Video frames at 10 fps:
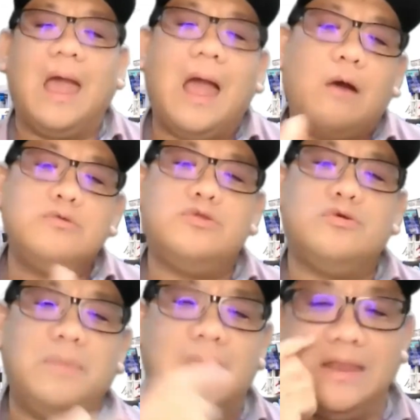how
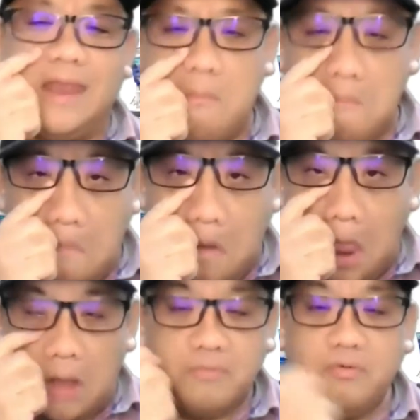to make them
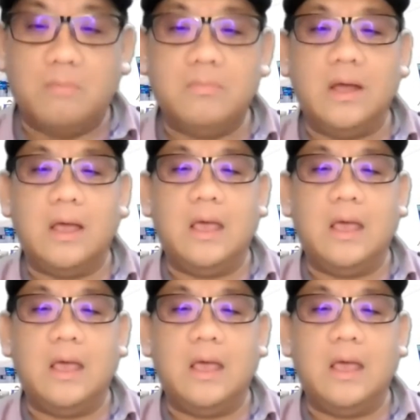from